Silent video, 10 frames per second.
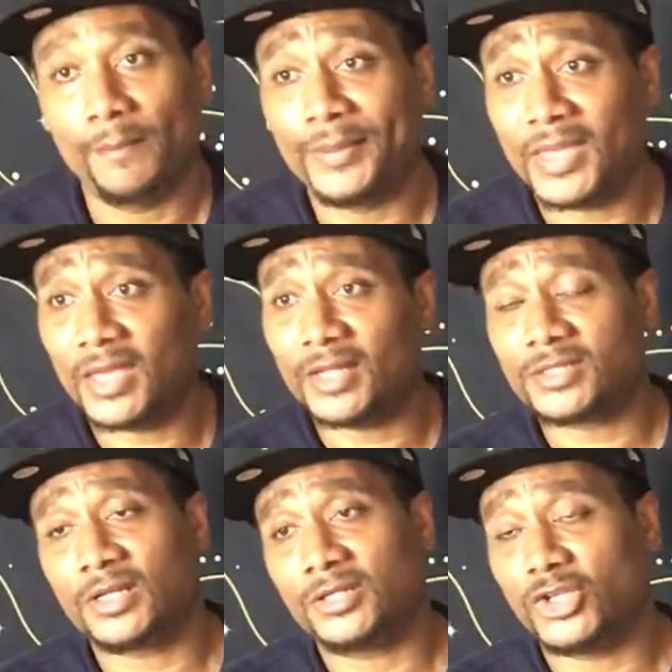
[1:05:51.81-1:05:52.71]
be
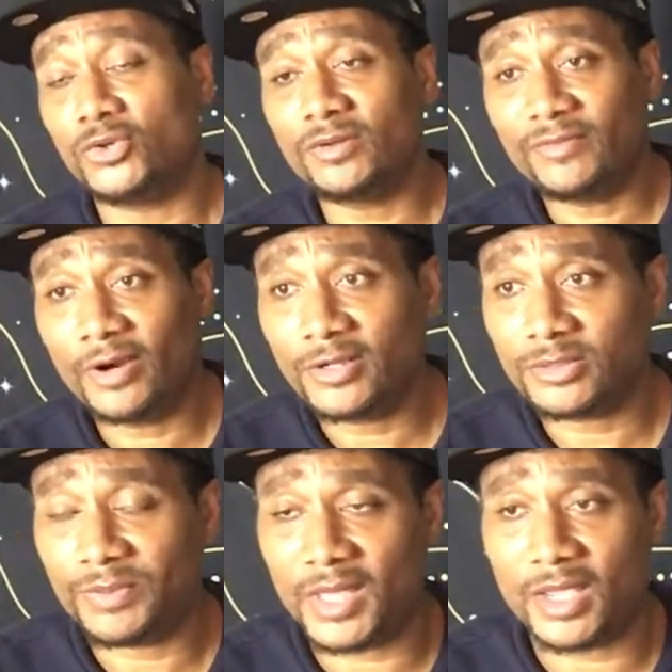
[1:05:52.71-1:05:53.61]
it the
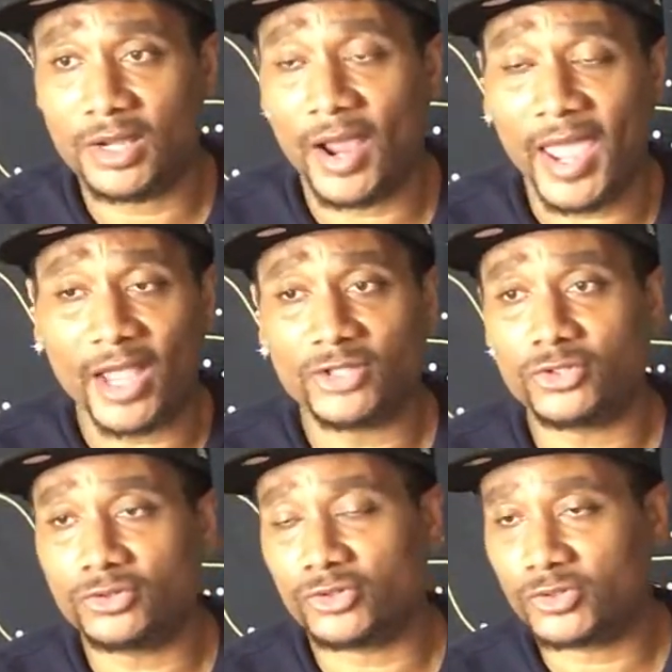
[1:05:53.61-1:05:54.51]
universe, be it your
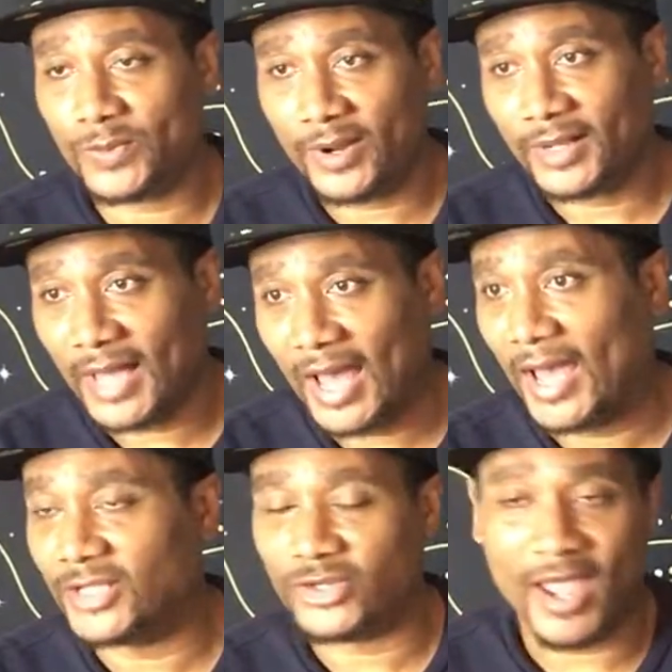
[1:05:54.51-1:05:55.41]
angels, your spirit
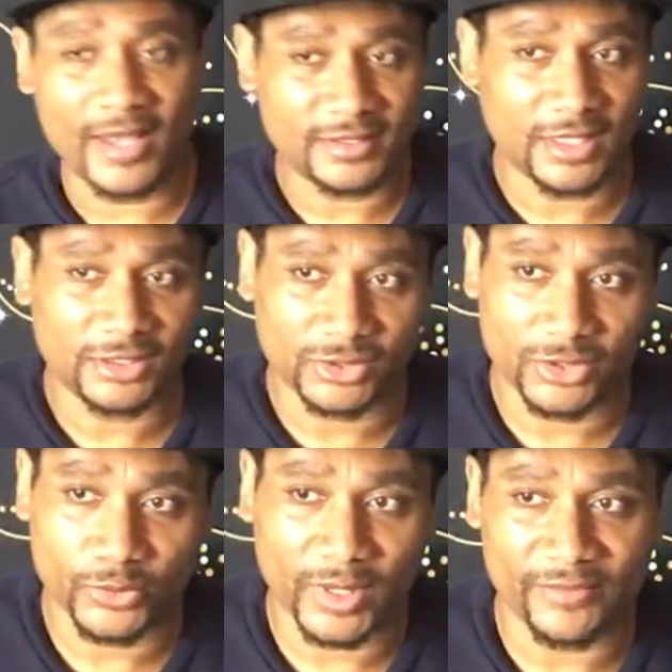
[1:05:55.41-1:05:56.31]
guides, your
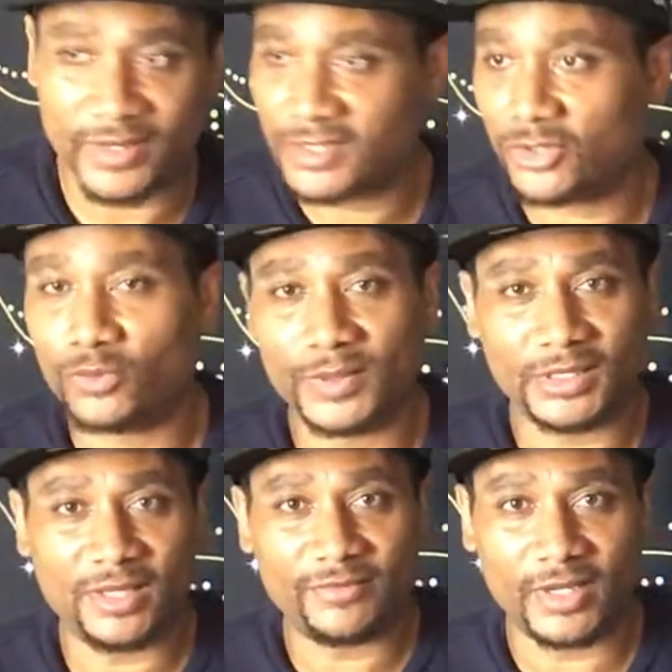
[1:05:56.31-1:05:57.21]
ancestors, whatever it is that you
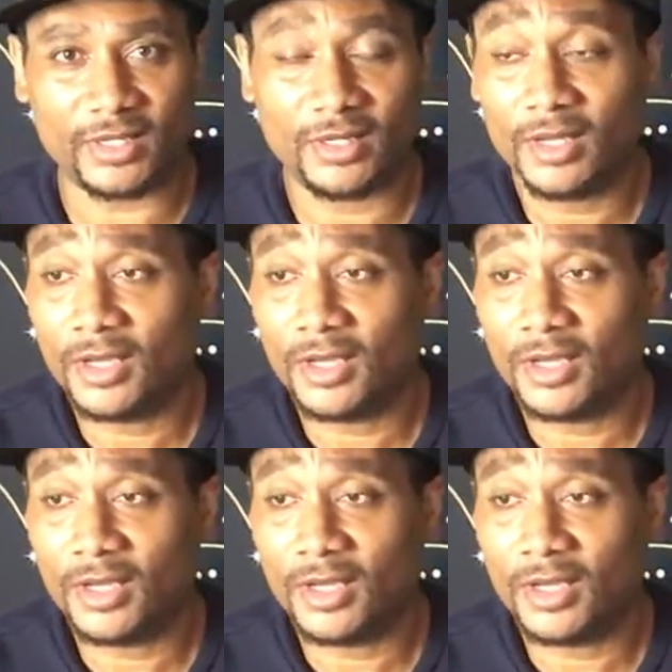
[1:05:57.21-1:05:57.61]
believe in,